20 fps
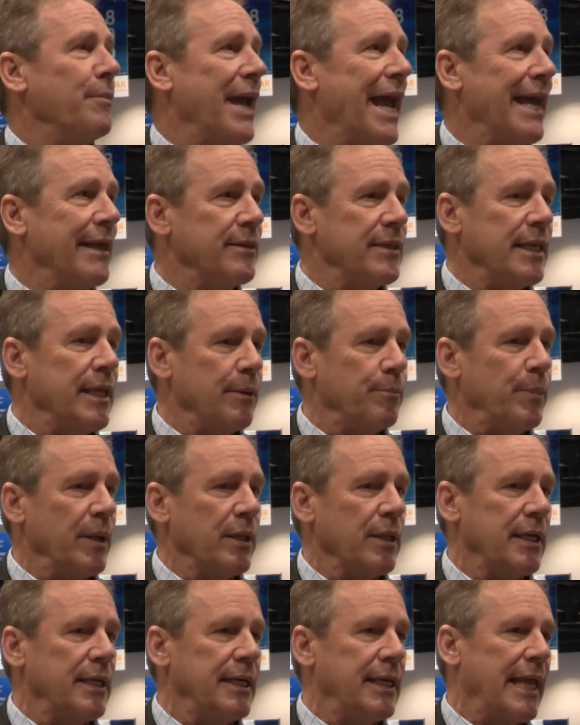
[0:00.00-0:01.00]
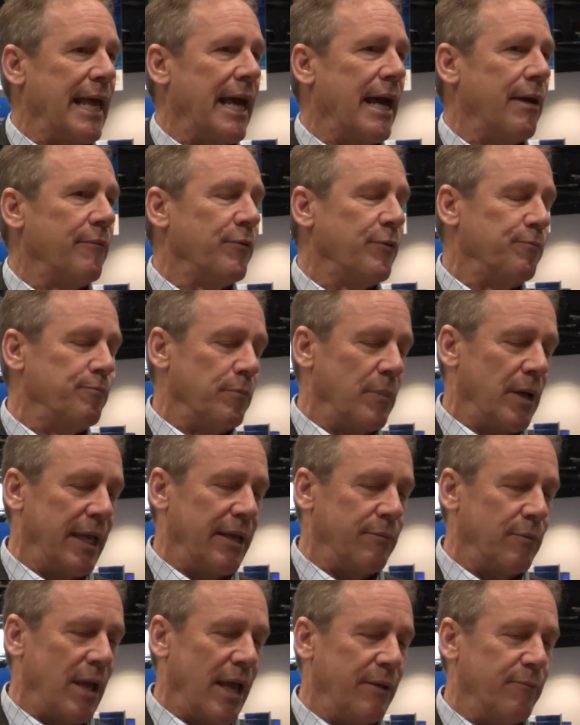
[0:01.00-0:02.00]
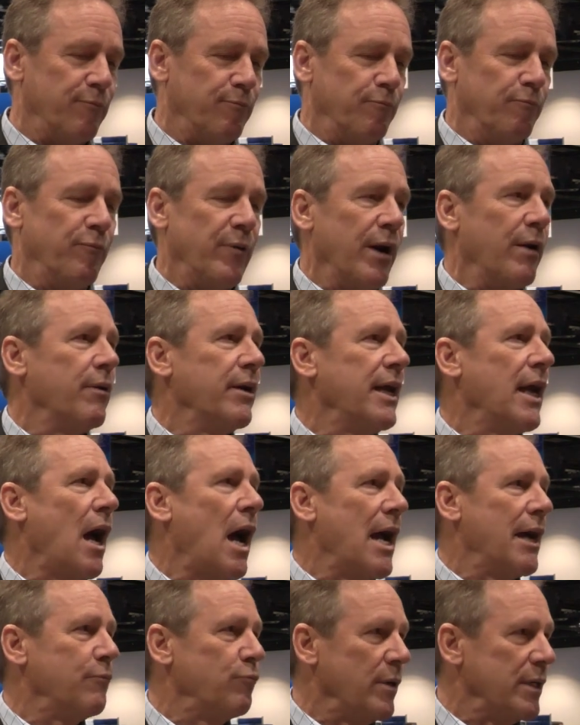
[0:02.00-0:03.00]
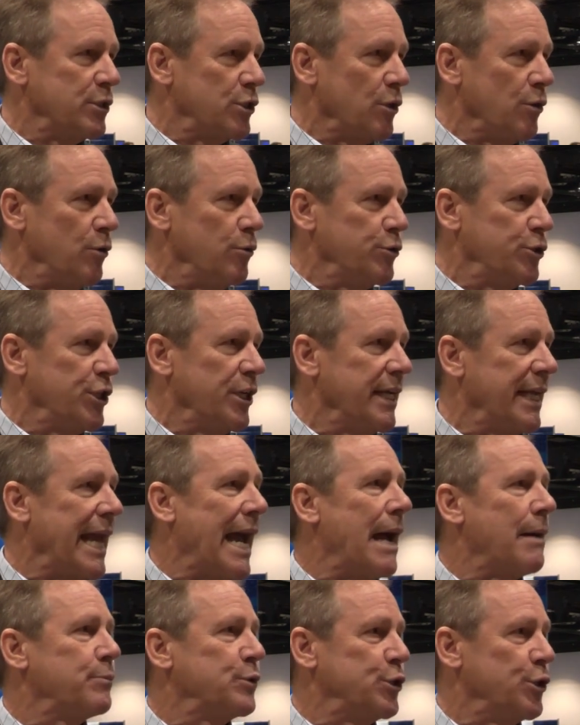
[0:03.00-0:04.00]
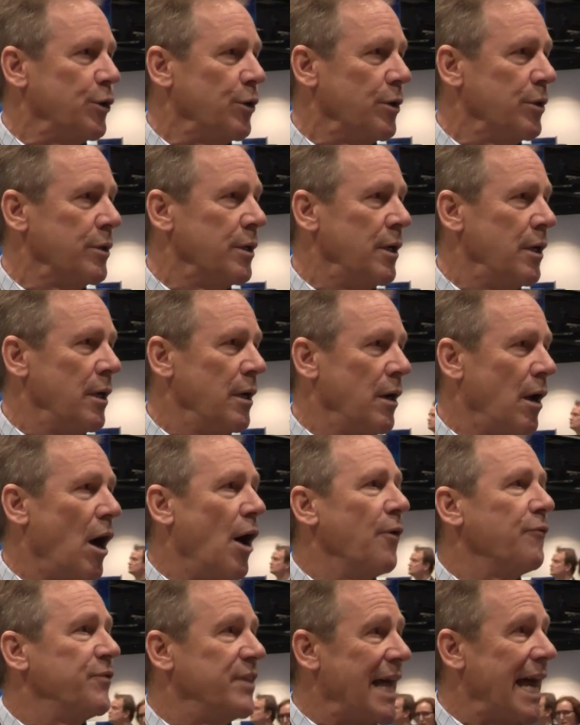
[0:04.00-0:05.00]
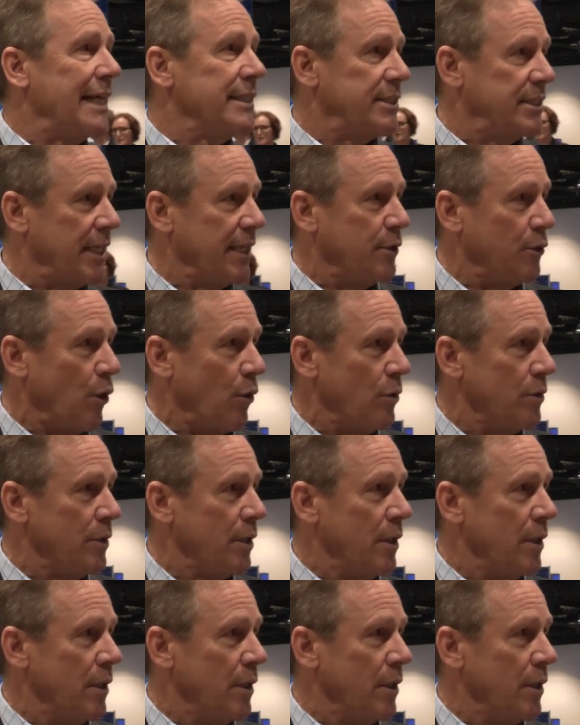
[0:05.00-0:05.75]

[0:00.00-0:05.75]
and the ability to have a very high resolution capture of that signal.